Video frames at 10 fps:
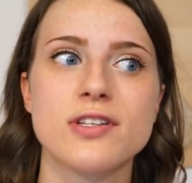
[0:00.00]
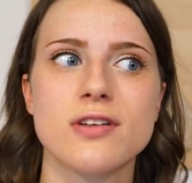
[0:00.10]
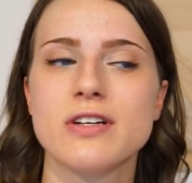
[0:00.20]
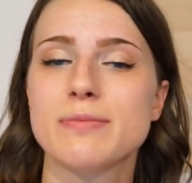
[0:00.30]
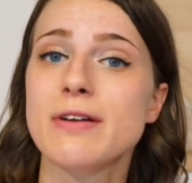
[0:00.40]
It's
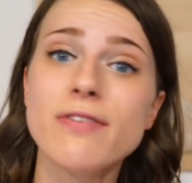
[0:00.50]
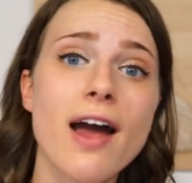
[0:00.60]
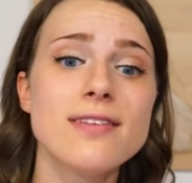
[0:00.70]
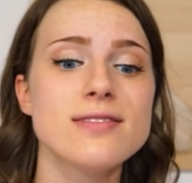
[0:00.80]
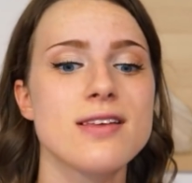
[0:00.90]
always my
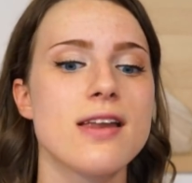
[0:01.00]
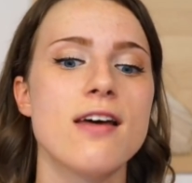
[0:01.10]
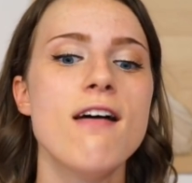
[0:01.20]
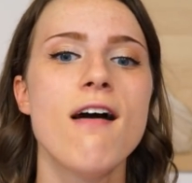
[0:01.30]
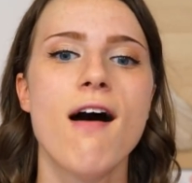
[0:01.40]
friends
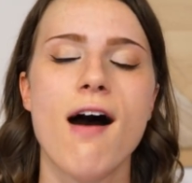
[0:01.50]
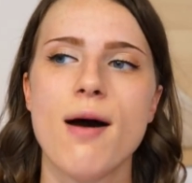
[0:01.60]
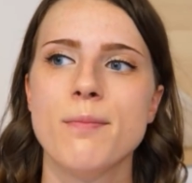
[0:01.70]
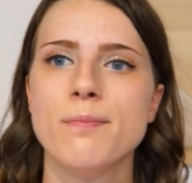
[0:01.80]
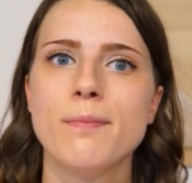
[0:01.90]
and
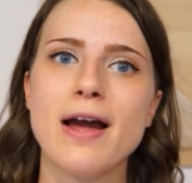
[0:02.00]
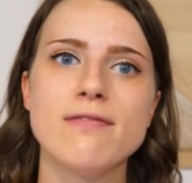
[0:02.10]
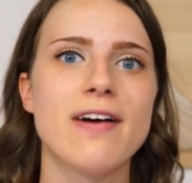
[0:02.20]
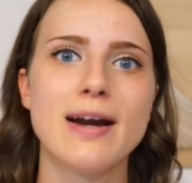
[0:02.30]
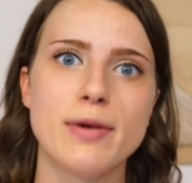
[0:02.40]
my
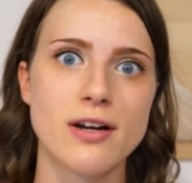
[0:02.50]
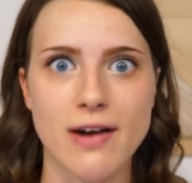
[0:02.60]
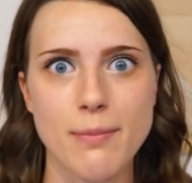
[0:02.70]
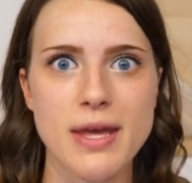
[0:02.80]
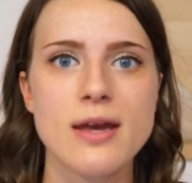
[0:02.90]
environment
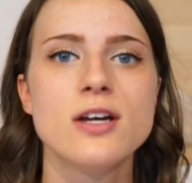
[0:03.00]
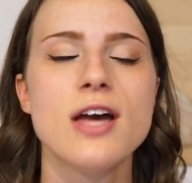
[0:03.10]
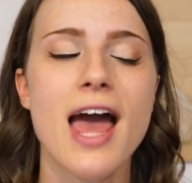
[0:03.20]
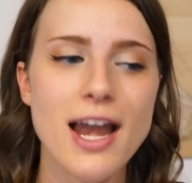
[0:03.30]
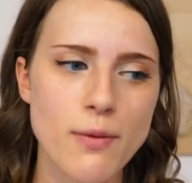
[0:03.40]
around me.
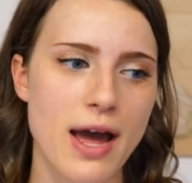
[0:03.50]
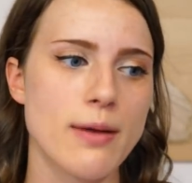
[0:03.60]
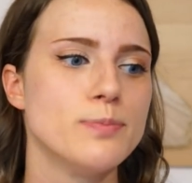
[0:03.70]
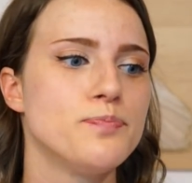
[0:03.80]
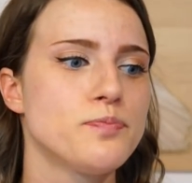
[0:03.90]

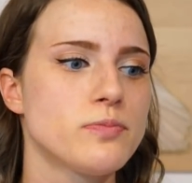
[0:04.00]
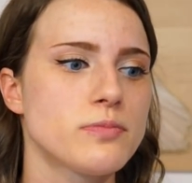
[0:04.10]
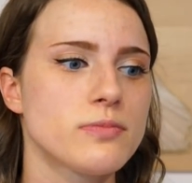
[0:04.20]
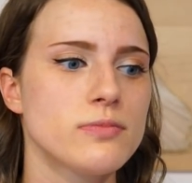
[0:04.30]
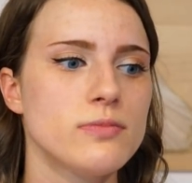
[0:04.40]
Anyway,
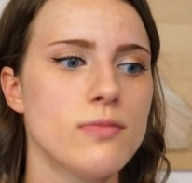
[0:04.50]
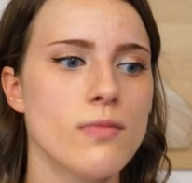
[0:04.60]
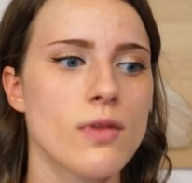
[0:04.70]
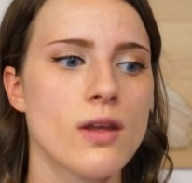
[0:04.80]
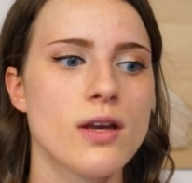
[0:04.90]

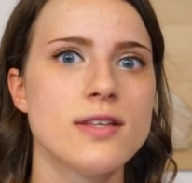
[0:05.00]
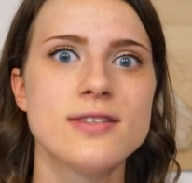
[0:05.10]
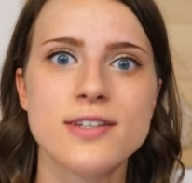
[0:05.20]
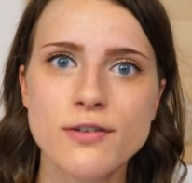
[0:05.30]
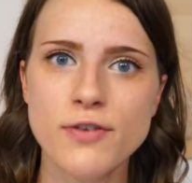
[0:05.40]

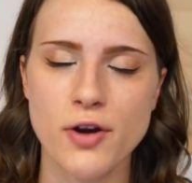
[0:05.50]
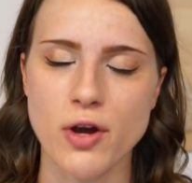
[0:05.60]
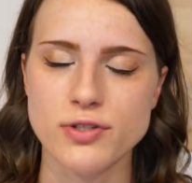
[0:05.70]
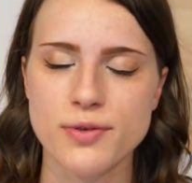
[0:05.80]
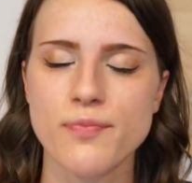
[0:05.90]
still
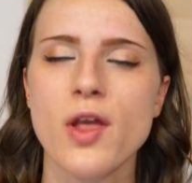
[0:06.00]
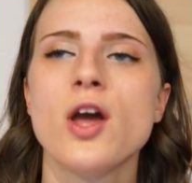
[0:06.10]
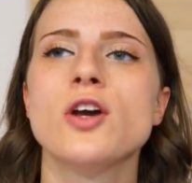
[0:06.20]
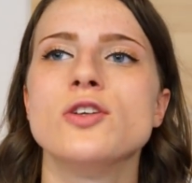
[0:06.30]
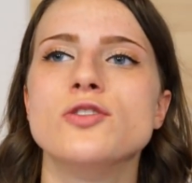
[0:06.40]
photos.
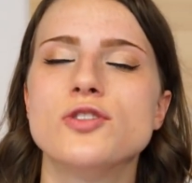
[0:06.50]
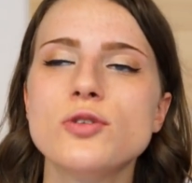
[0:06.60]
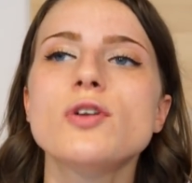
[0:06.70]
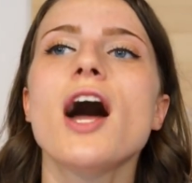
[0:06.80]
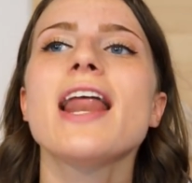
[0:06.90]

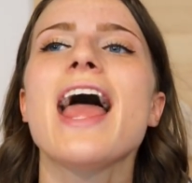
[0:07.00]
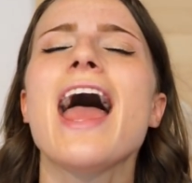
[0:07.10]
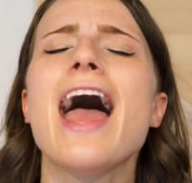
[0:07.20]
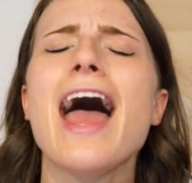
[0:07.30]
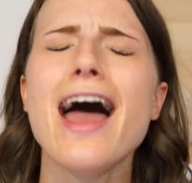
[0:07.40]
Do not
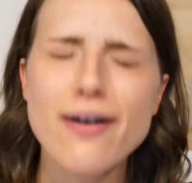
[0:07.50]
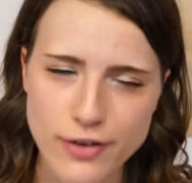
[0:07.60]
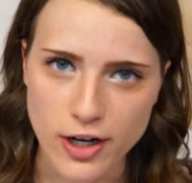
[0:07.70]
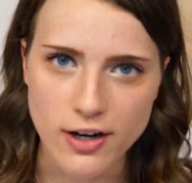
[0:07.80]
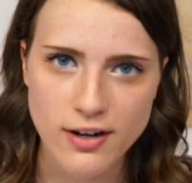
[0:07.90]

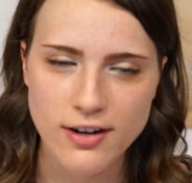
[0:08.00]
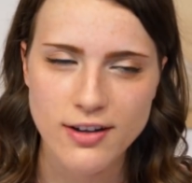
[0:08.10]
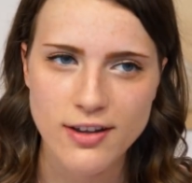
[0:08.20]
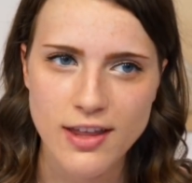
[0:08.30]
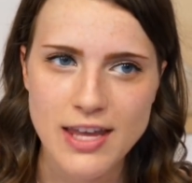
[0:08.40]
ever
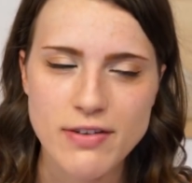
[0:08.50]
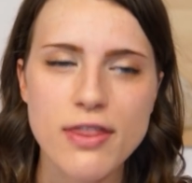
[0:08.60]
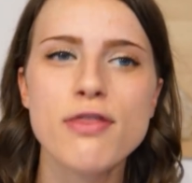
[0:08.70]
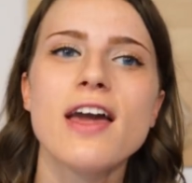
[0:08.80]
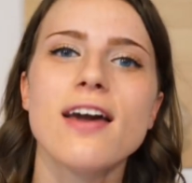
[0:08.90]

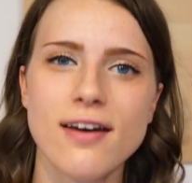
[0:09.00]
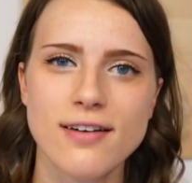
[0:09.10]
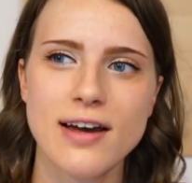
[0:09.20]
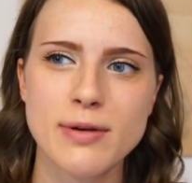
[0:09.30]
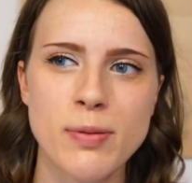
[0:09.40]
even think
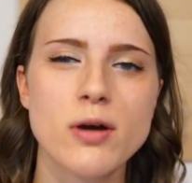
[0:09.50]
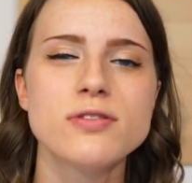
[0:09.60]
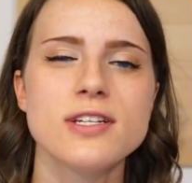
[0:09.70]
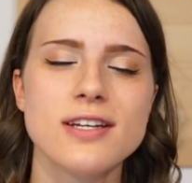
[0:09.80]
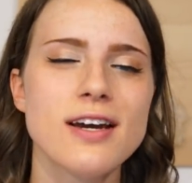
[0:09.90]
about
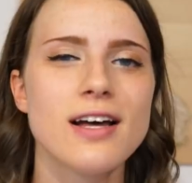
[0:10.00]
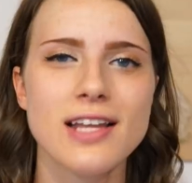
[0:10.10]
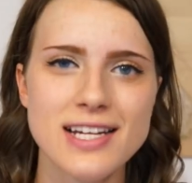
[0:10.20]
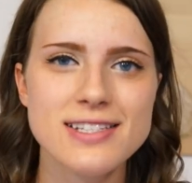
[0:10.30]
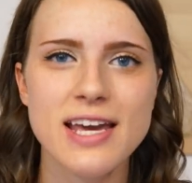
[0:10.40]
posting a
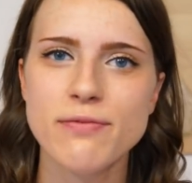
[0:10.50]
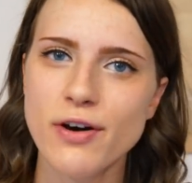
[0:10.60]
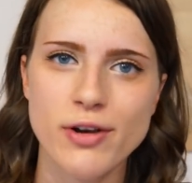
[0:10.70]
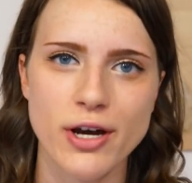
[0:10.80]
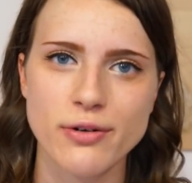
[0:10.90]
landscape
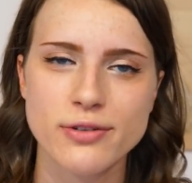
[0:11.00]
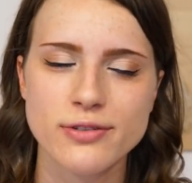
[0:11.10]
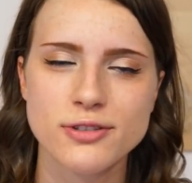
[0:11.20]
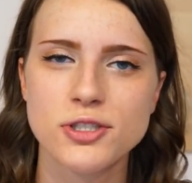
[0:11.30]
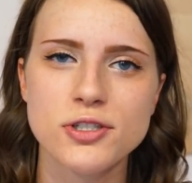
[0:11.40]
photo
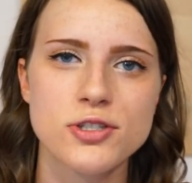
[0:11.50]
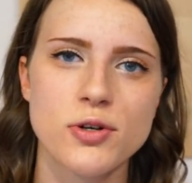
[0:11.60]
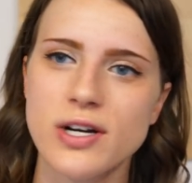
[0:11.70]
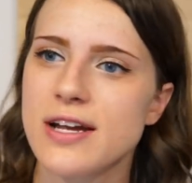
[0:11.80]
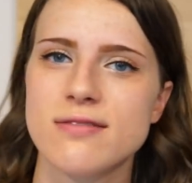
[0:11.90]
to your
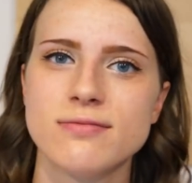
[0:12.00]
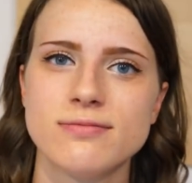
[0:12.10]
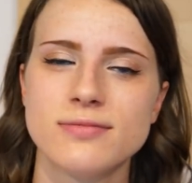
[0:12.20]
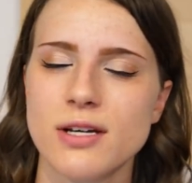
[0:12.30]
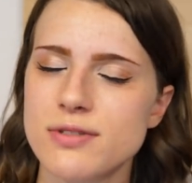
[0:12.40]
story.
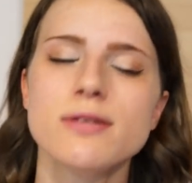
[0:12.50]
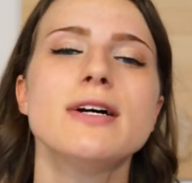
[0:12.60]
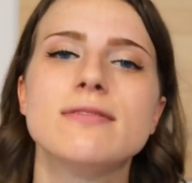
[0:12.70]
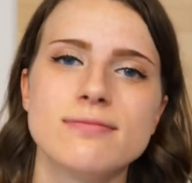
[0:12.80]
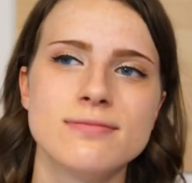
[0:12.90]
Don't do
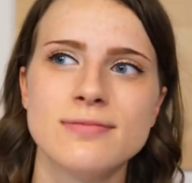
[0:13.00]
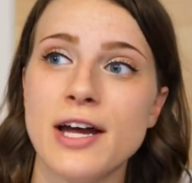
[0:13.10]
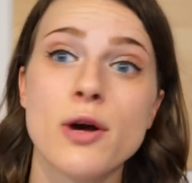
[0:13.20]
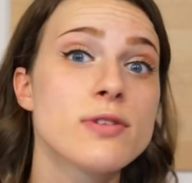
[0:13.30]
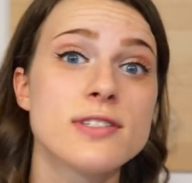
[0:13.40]
it.
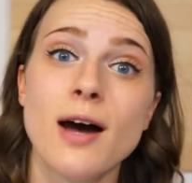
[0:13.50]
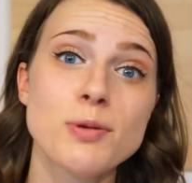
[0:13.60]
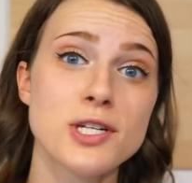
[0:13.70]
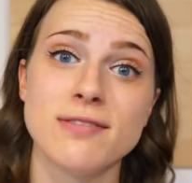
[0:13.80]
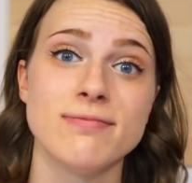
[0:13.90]
I know it's an
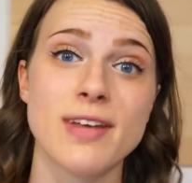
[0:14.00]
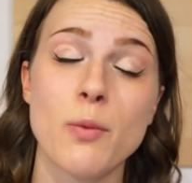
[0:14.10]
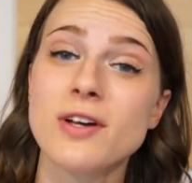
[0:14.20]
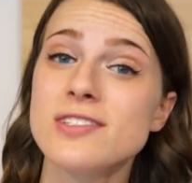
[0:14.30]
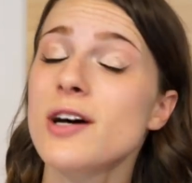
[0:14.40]
option.
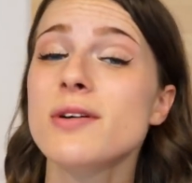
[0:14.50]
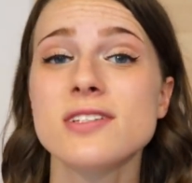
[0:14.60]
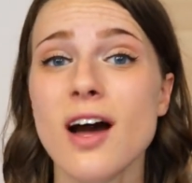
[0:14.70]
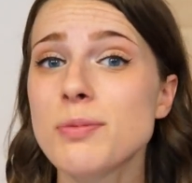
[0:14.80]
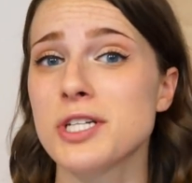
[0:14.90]
It wasn't always
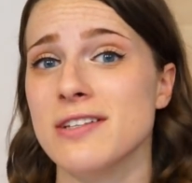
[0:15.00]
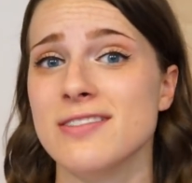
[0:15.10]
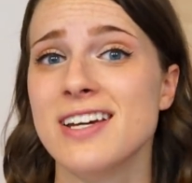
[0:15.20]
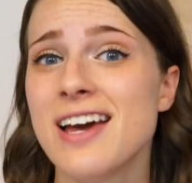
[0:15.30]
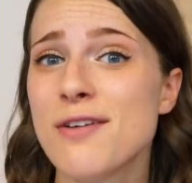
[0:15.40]
an
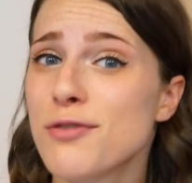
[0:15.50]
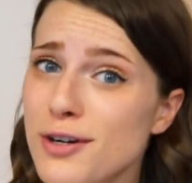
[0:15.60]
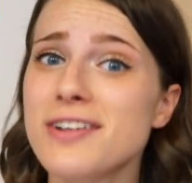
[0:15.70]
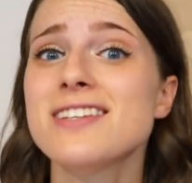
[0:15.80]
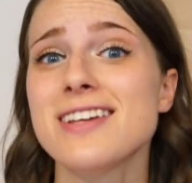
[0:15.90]
option
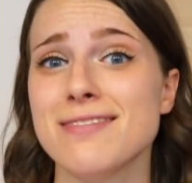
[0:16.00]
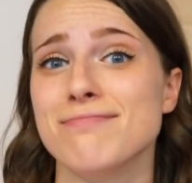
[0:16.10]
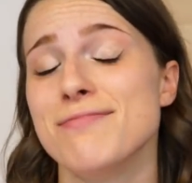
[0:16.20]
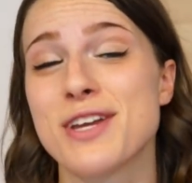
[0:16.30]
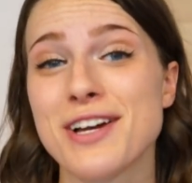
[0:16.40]
for a
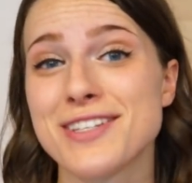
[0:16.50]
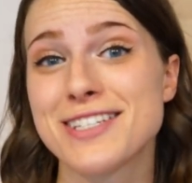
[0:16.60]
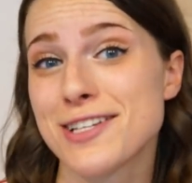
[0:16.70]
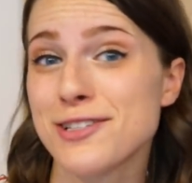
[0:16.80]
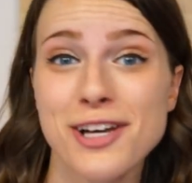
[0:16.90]
reason, because
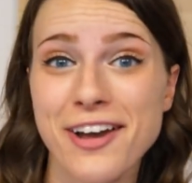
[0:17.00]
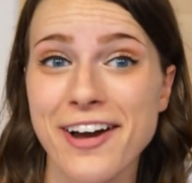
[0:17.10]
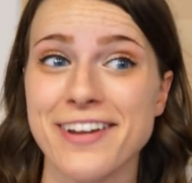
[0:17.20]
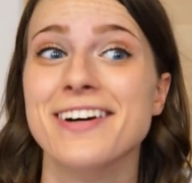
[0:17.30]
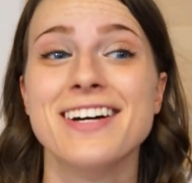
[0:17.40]
it doesn't look
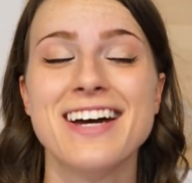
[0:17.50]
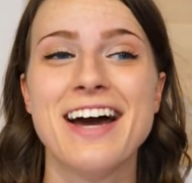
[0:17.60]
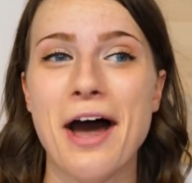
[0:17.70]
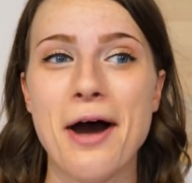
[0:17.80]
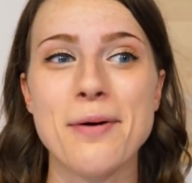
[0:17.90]
good.
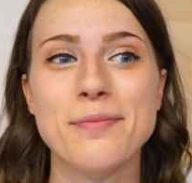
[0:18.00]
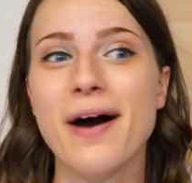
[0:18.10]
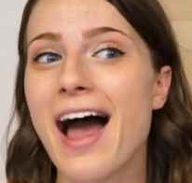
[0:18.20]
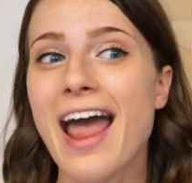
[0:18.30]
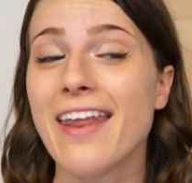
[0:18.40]

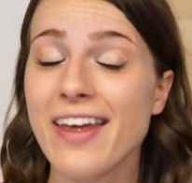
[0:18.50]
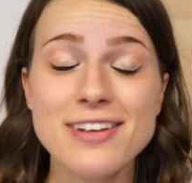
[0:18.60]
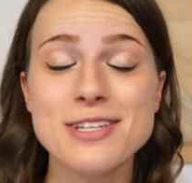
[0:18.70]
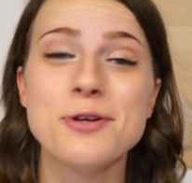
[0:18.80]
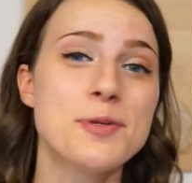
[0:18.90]
That
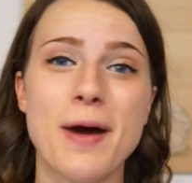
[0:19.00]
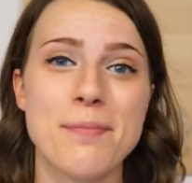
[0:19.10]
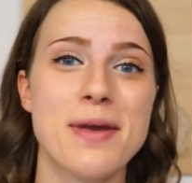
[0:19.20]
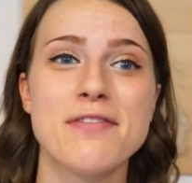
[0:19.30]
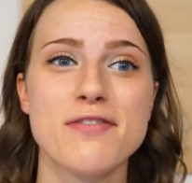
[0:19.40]
is a huge
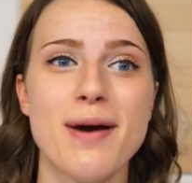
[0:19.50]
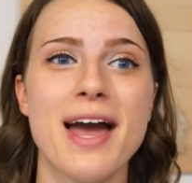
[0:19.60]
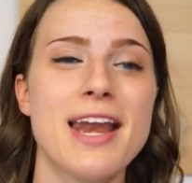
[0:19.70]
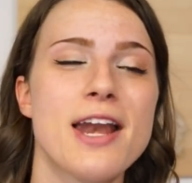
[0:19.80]
pet peeve of mine.